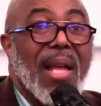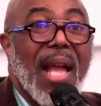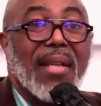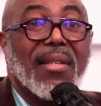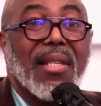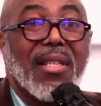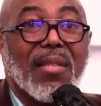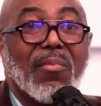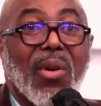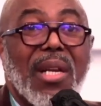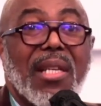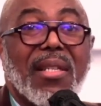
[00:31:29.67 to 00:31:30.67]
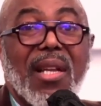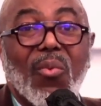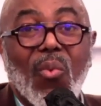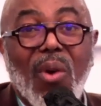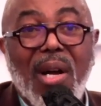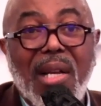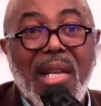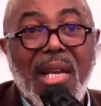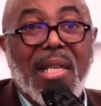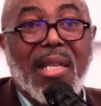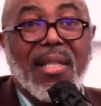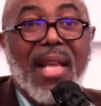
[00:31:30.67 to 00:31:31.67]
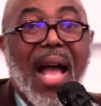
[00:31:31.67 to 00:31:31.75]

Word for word: asking this morning, is there one that's saying,